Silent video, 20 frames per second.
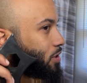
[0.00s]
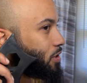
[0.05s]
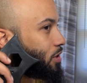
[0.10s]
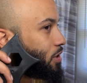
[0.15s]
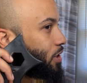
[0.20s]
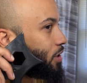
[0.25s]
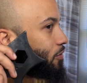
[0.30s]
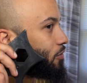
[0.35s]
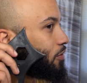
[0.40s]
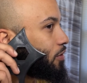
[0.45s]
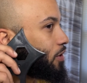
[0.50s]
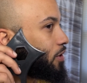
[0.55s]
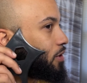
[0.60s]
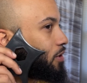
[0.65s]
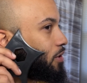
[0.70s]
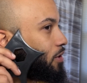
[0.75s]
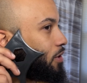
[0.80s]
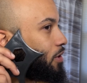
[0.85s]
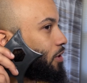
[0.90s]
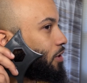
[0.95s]
of different
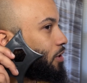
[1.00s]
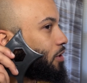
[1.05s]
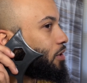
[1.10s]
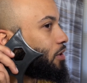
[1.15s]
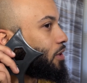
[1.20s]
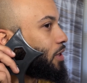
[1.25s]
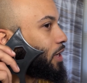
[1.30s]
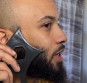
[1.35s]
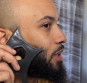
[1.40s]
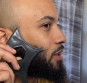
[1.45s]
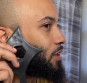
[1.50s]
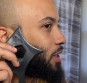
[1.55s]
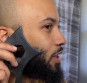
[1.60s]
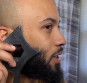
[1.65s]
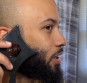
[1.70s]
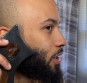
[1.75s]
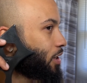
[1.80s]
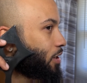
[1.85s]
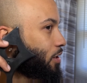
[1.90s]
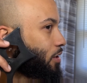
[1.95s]
things on
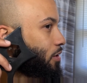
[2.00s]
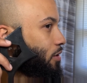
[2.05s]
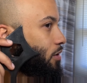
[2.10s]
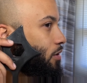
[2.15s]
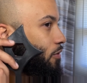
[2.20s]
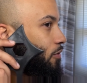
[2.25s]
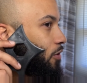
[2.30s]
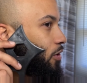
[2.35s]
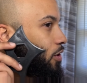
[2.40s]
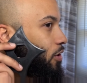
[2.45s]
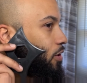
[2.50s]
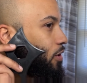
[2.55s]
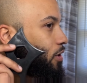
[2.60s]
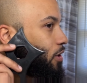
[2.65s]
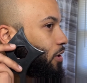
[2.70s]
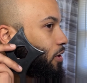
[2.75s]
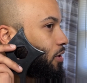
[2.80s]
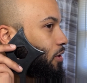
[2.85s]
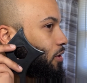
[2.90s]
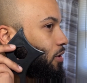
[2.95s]
here for you
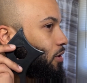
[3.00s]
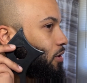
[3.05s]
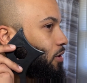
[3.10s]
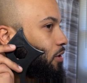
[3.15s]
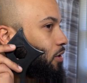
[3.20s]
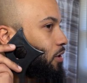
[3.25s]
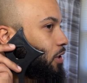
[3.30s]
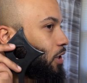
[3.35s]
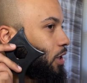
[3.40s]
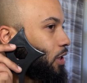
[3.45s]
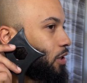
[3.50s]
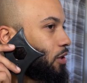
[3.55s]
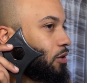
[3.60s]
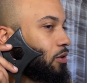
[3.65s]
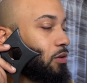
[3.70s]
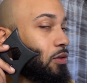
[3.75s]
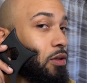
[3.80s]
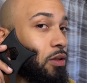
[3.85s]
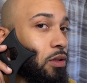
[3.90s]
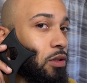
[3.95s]
to, you know,
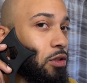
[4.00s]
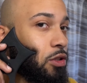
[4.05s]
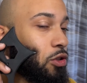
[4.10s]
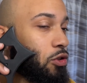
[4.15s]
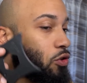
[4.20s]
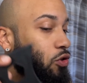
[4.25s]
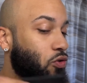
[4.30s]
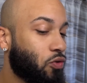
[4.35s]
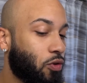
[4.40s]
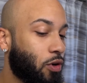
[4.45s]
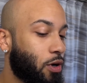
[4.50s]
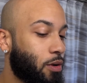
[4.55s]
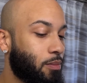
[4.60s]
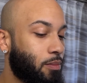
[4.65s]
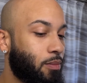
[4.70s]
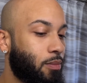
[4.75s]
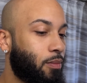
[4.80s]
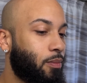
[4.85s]
choose from.